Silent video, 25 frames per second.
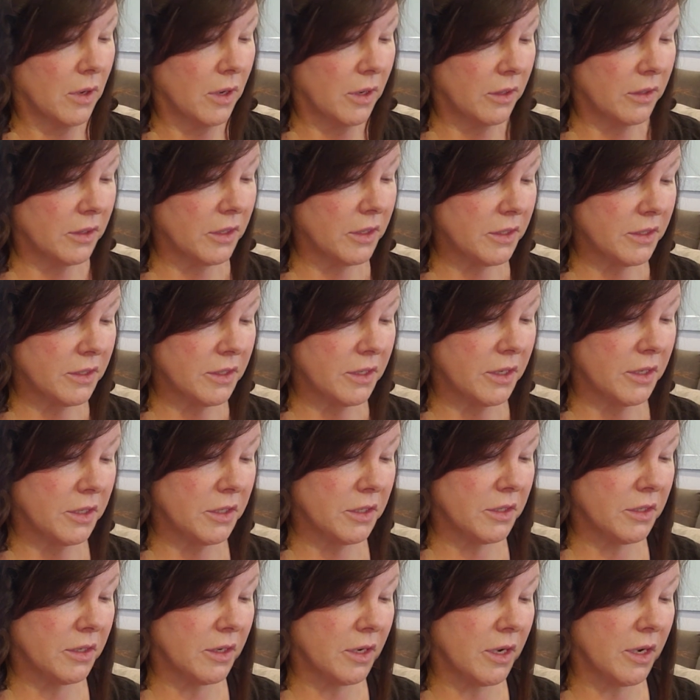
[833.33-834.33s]
And this
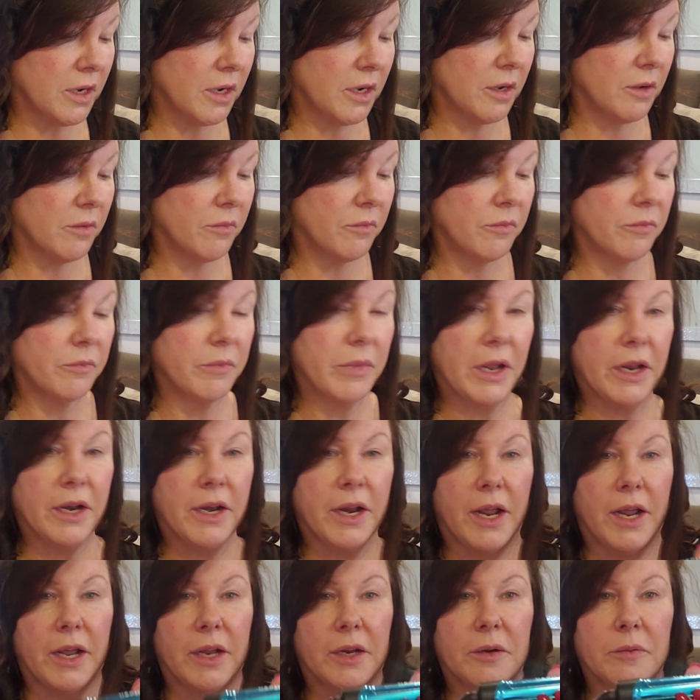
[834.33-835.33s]
is
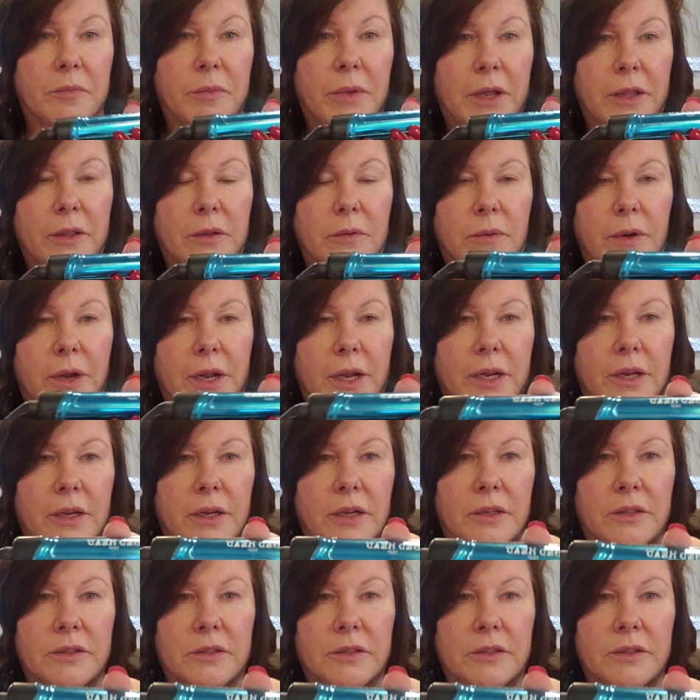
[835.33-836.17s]
bedhead, by the way.